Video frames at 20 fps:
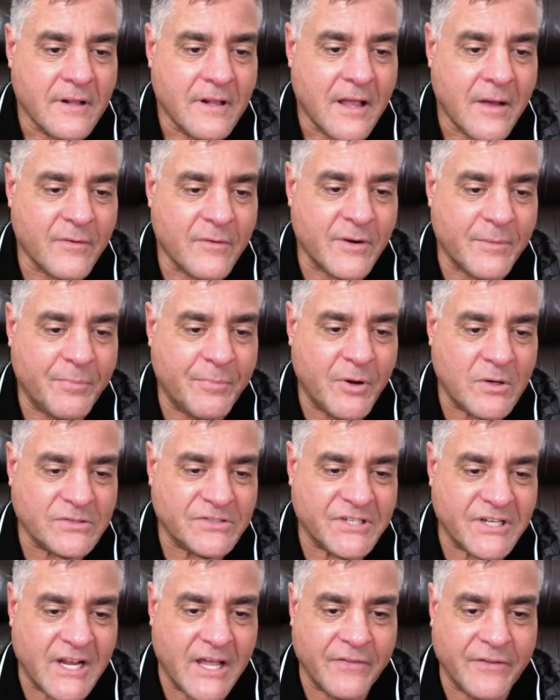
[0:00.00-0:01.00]
I'm going to post
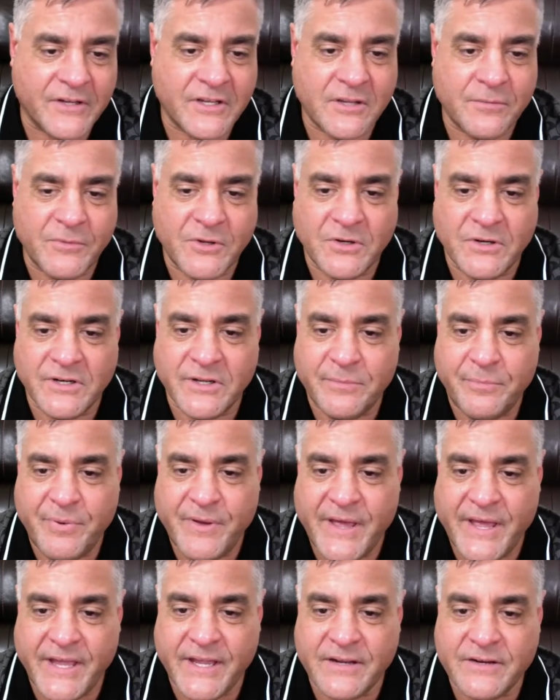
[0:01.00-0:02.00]
it on the community
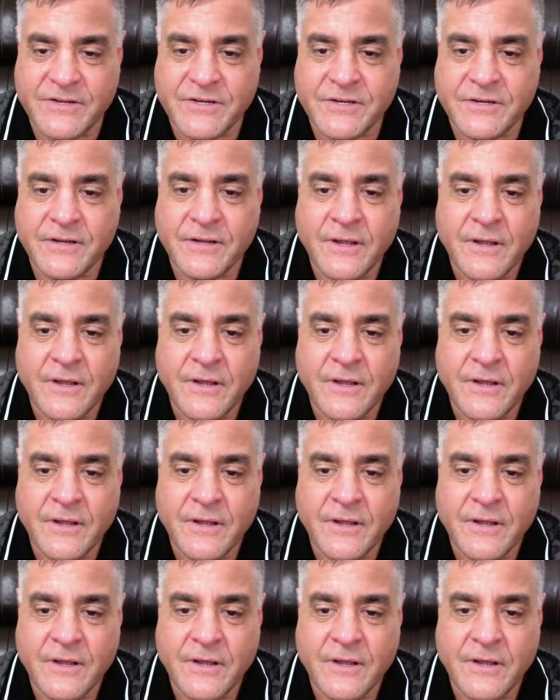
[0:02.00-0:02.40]
page.